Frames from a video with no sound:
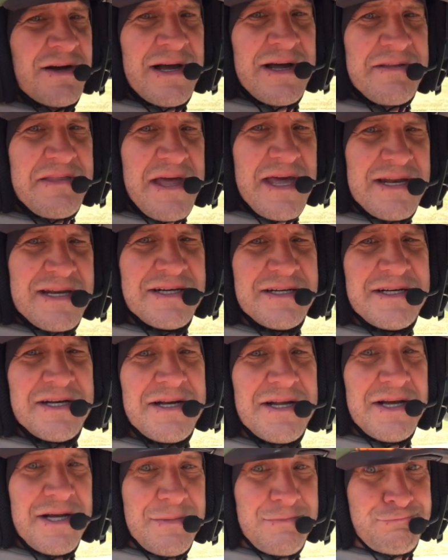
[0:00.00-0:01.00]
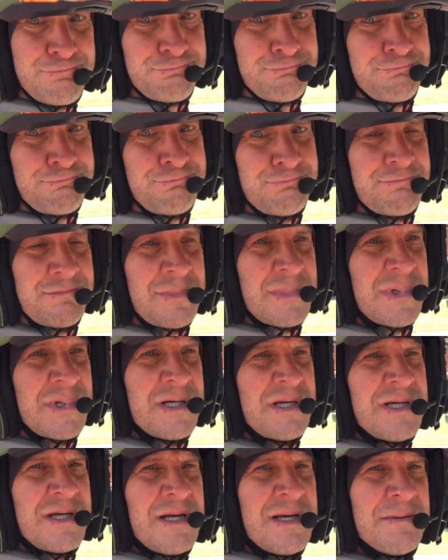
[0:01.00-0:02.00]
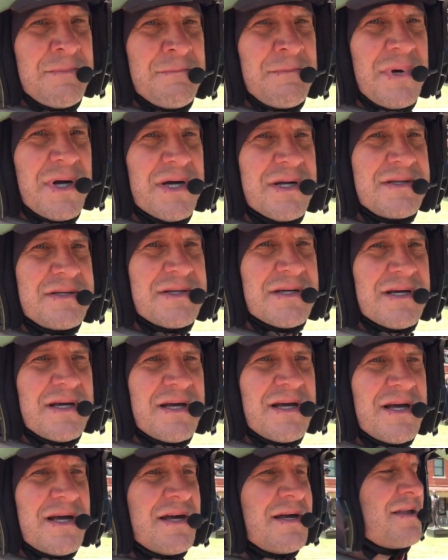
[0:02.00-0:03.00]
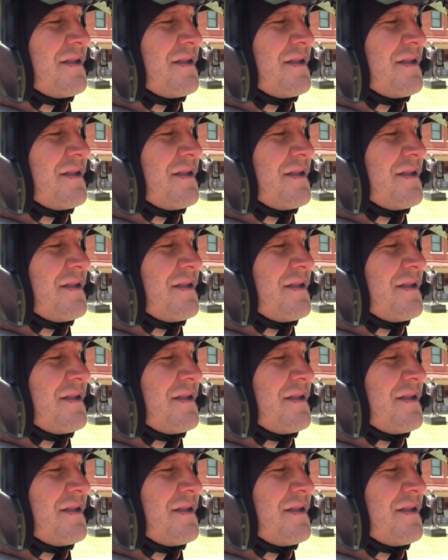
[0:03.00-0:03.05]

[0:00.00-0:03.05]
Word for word: how that ended up. But uh,